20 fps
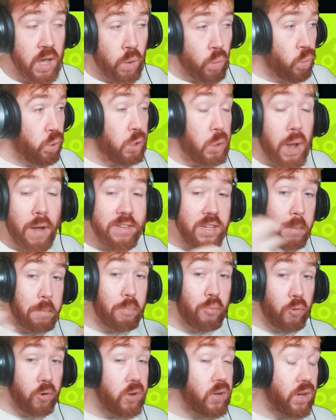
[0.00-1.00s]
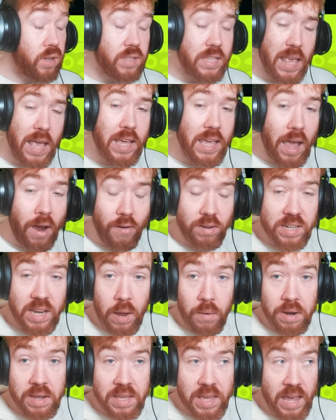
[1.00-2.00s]
We do have some pretty good tank characters
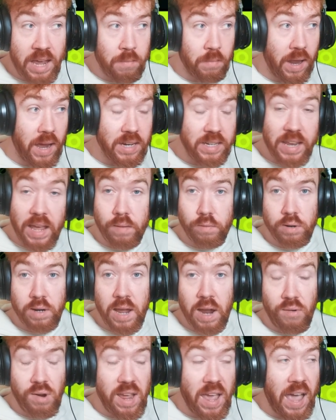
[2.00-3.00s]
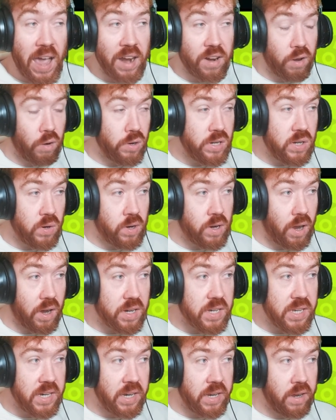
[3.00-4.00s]
now in the game, like Devrieri and also
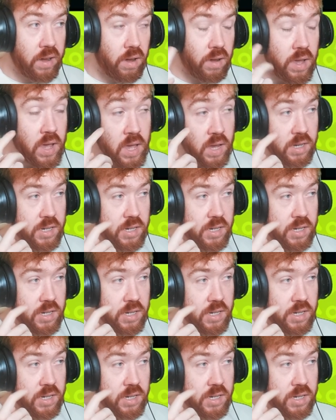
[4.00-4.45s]
Gloxinia.